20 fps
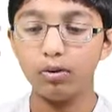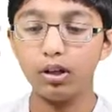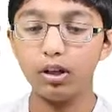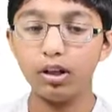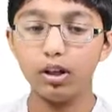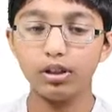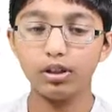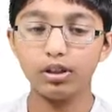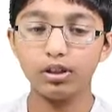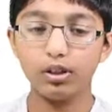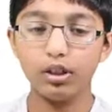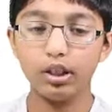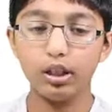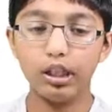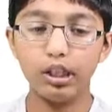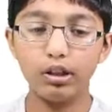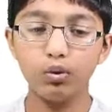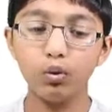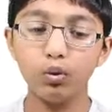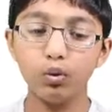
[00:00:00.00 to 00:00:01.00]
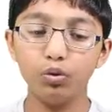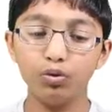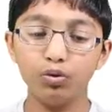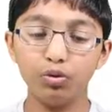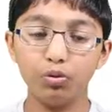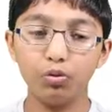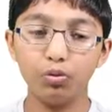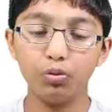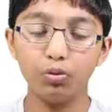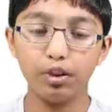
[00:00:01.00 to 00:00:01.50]
plus
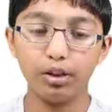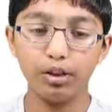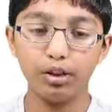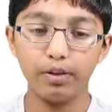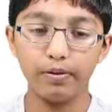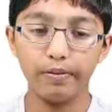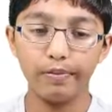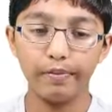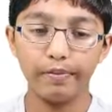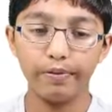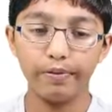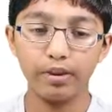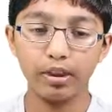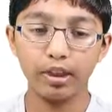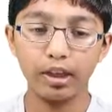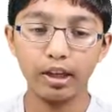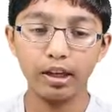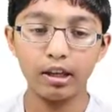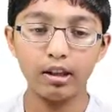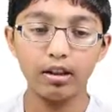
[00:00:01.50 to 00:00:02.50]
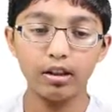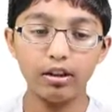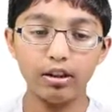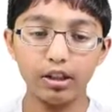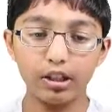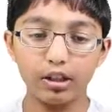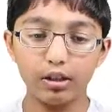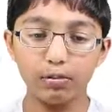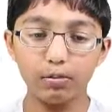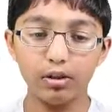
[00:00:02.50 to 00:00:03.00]
equals 1.
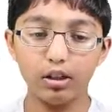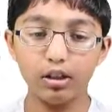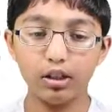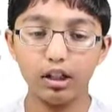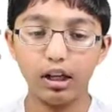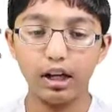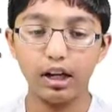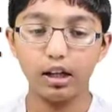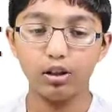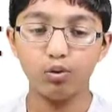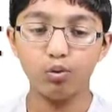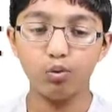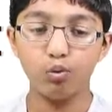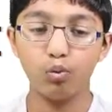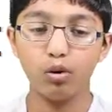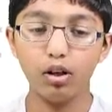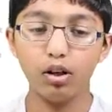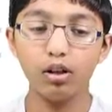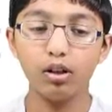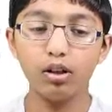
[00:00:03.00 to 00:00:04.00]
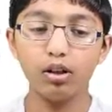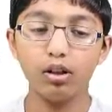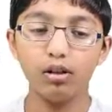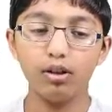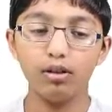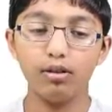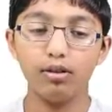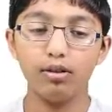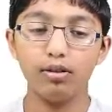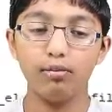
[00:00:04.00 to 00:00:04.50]
This command adds 1
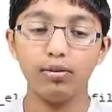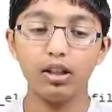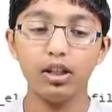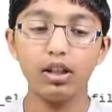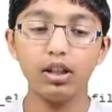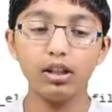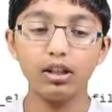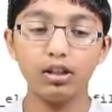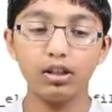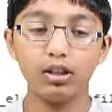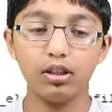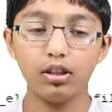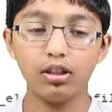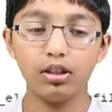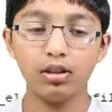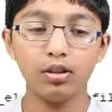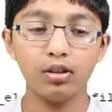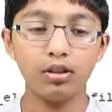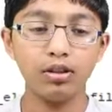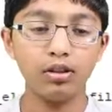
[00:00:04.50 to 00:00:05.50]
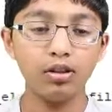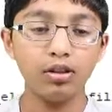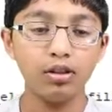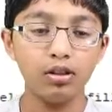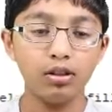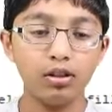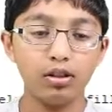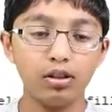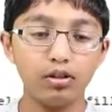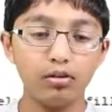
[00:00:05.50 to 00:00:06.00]
to the minutes,
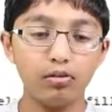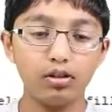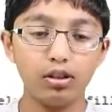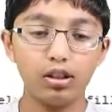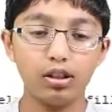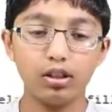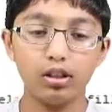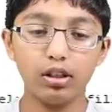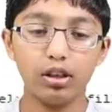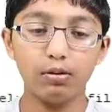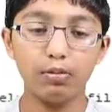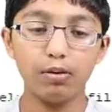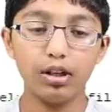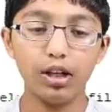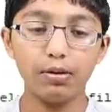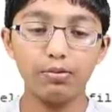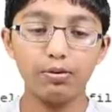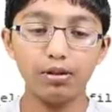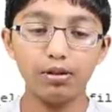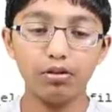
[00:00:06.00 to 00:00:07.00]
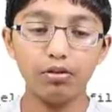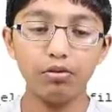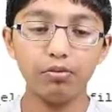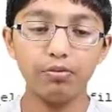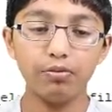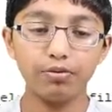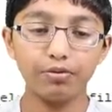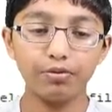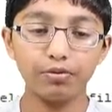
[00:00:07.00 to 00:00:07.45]
which is time elapsed 2.